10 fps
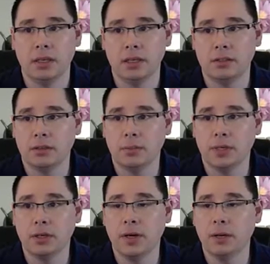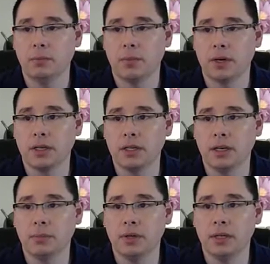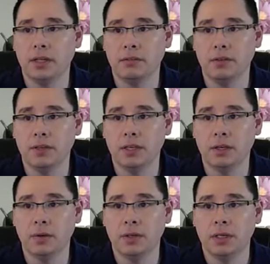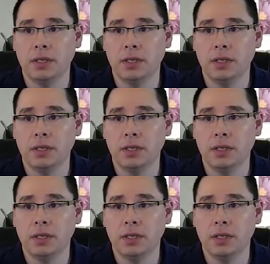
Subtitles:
And so I'm going to go ahead and mark it up in the video.